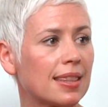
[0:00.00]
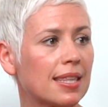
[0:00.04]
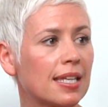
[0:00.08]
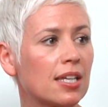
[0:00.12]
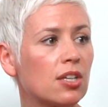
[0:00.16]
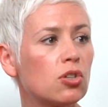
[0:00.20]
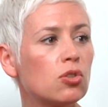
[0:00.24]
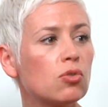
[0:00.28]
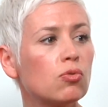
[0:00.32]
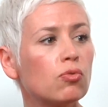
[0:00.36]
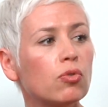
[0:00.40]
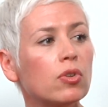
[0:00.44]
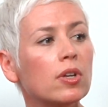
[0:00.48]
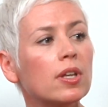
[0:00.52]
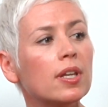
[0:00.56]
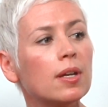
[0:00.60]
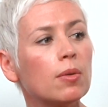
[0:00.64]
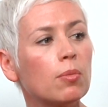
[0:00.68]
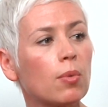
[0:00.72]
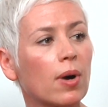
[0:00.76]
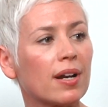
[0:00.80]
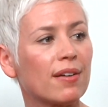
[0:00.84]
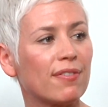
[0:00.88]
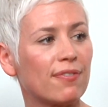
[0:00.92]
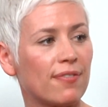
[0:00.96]
think you
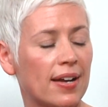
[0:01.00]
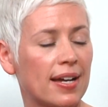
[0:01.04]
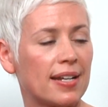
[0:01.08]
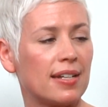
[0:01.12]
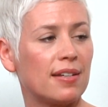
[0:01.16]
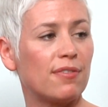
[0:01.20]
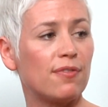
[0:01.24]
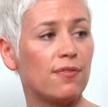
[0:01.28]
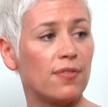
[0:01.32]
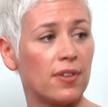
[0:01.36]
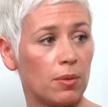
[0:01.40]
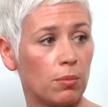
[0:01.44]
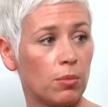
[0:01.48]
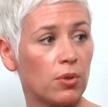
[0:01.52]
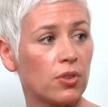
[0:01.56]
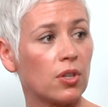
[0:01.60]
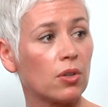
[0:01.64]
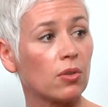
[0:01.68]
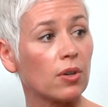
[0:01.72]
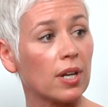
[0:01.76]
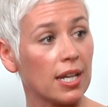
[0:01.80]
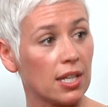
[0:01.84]
really want to find a fit with your